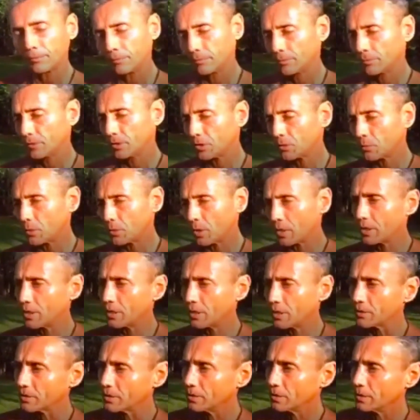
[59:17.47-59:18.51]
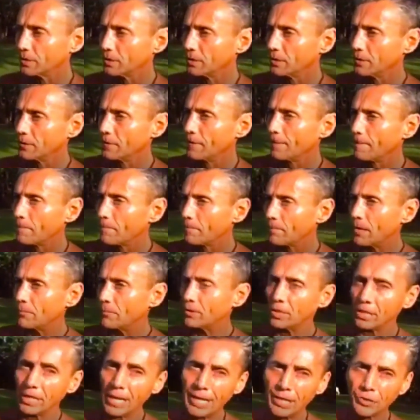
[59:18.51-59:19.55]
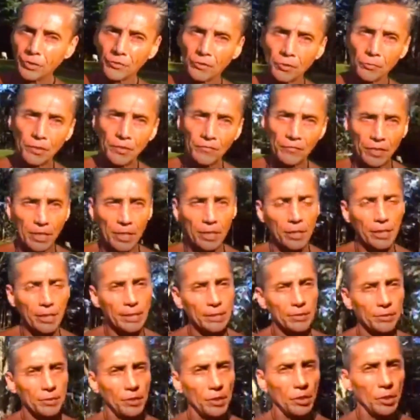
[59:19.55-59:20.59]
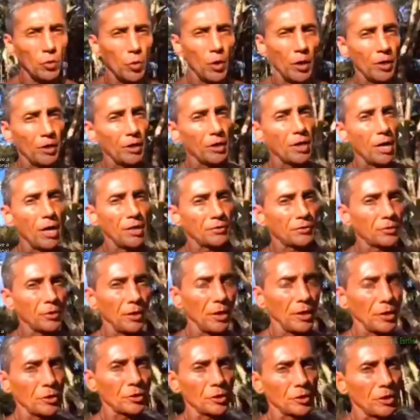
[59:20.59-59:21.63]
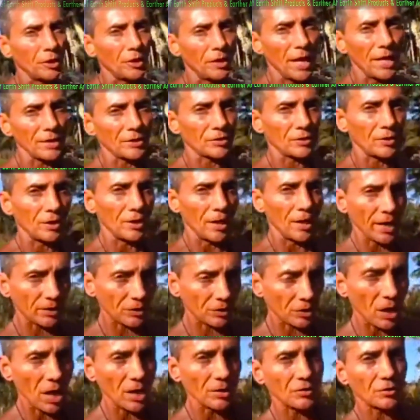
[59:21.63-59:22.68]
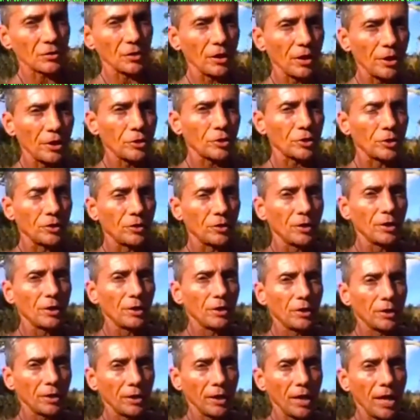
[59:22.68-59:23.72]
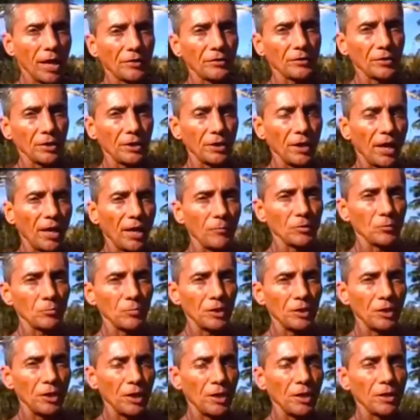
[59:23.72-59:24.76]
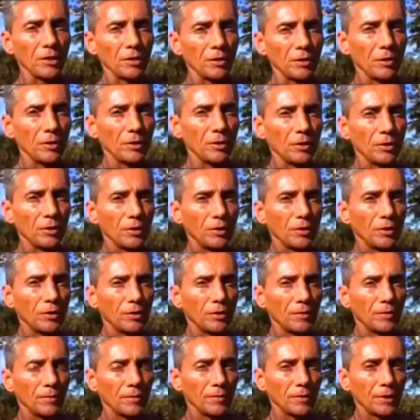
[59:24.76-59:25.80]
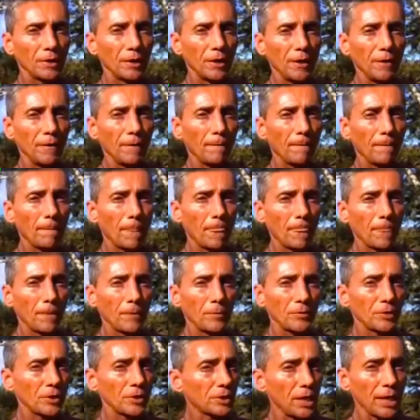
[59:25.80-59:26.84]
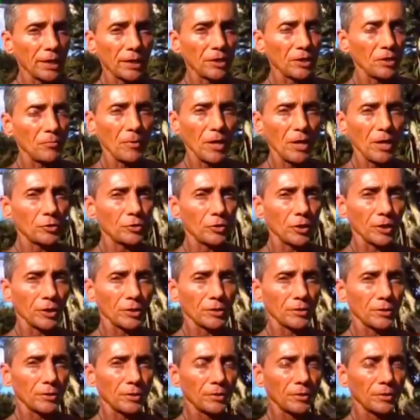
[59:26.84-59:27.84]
Just what it is. Remember, the age of the revealing is the Aquarian constellation, and that's the next constellation. Let the games begin. Okay? Just like in the Matrix.